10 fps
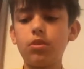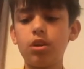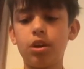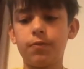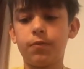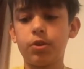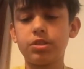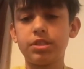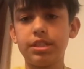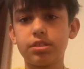All right,
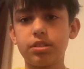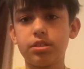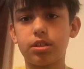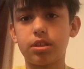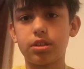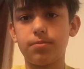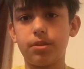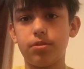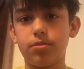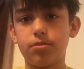first he's gonna talk
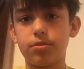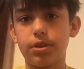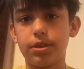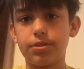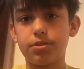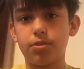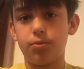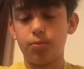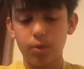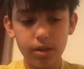about right. So
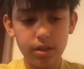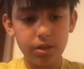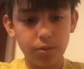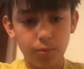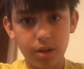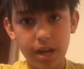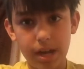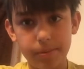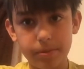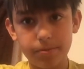what what
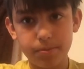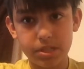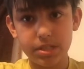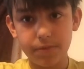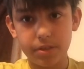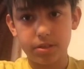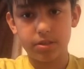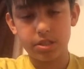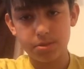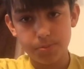happened specifically